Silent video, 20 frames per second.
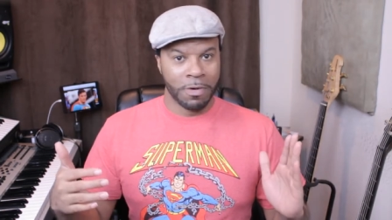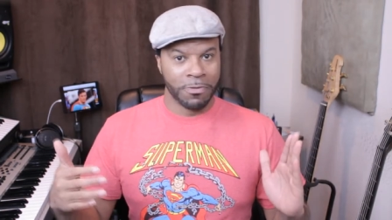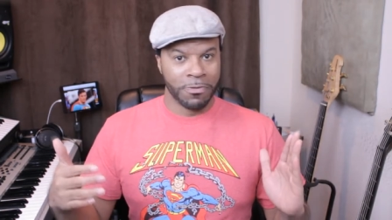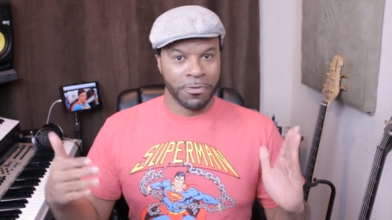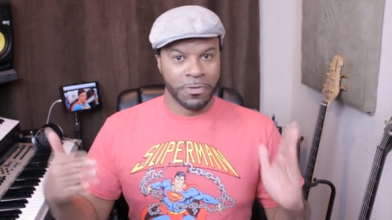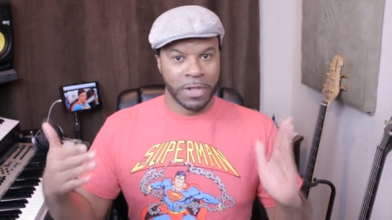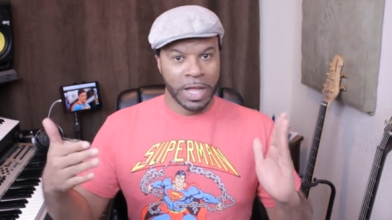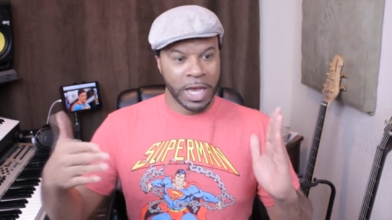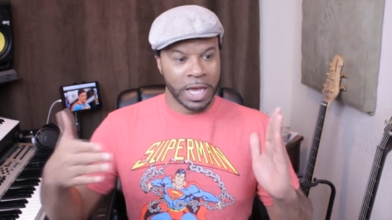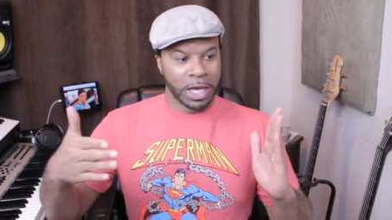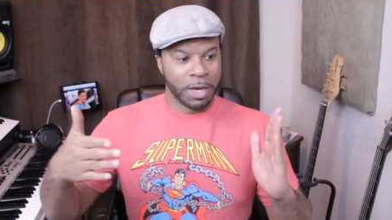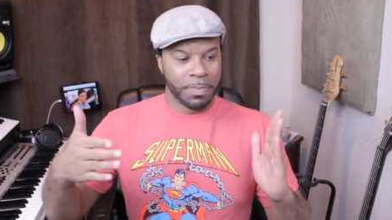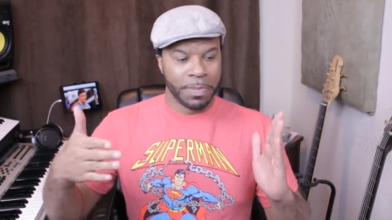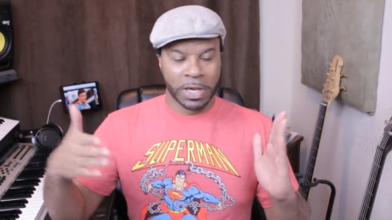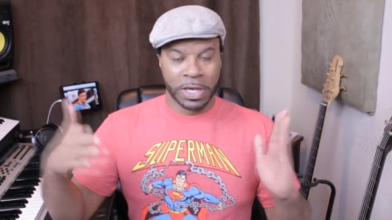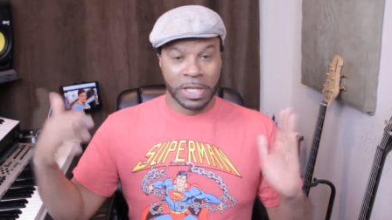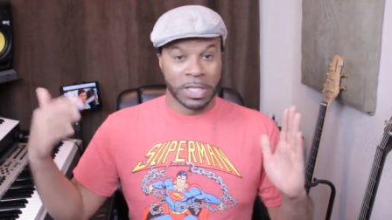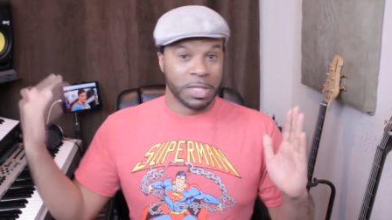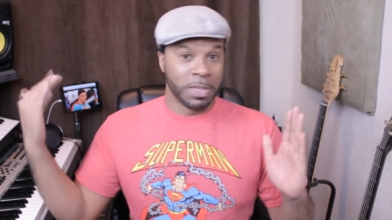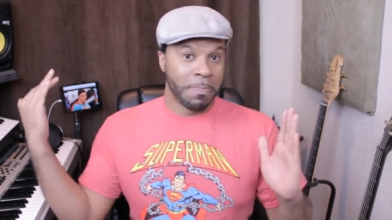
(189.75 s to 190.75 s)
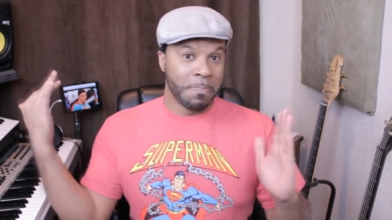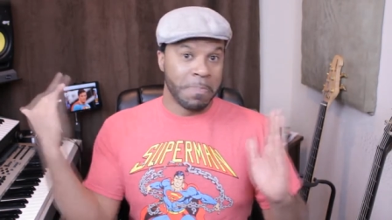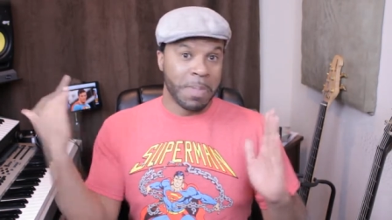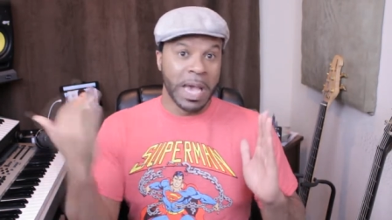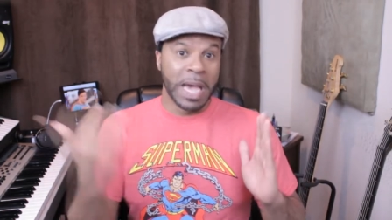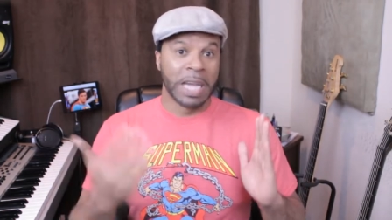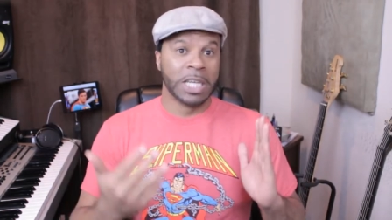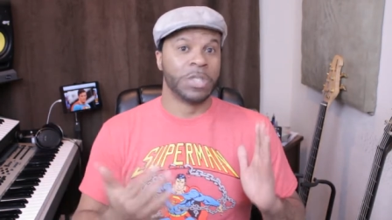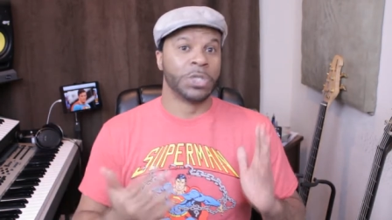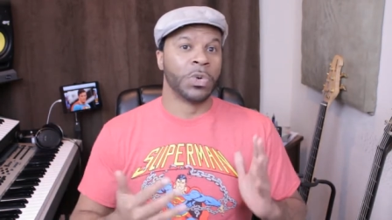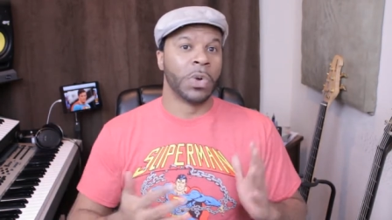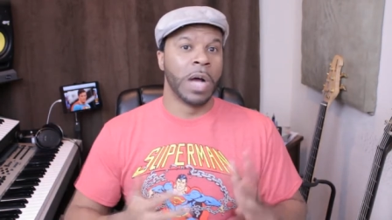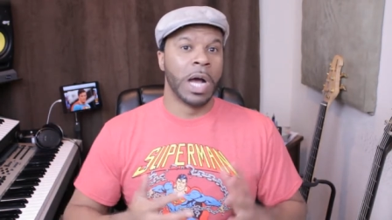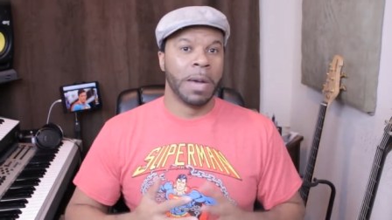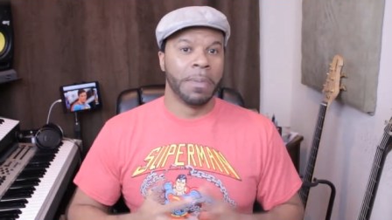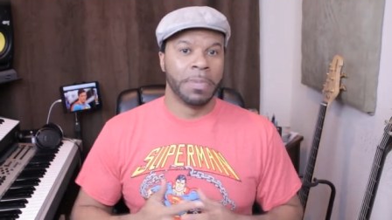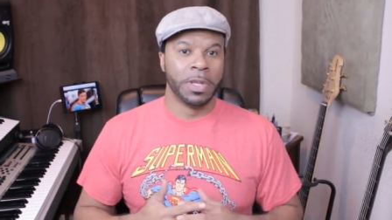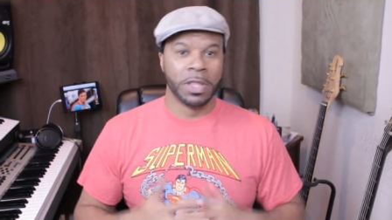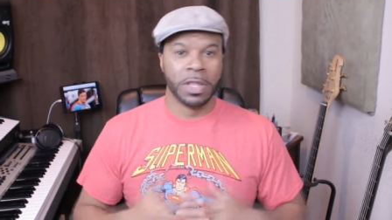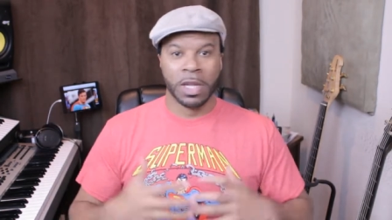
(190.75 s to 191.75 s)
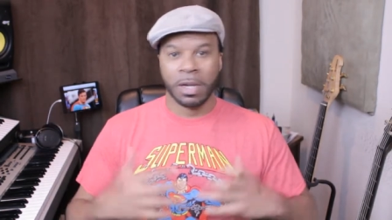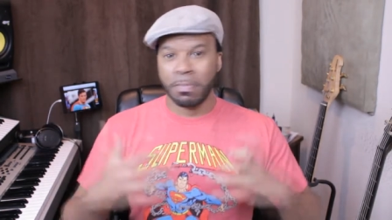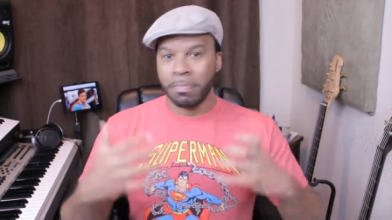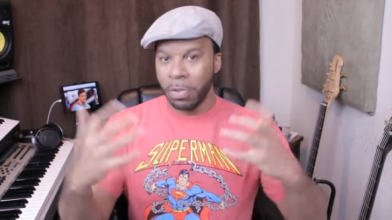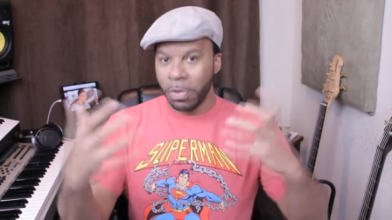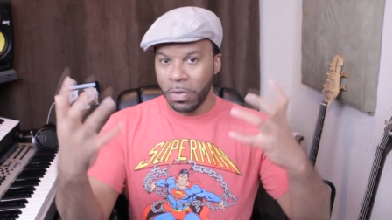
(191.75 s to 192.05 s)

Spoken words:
flying up against a backdrop and then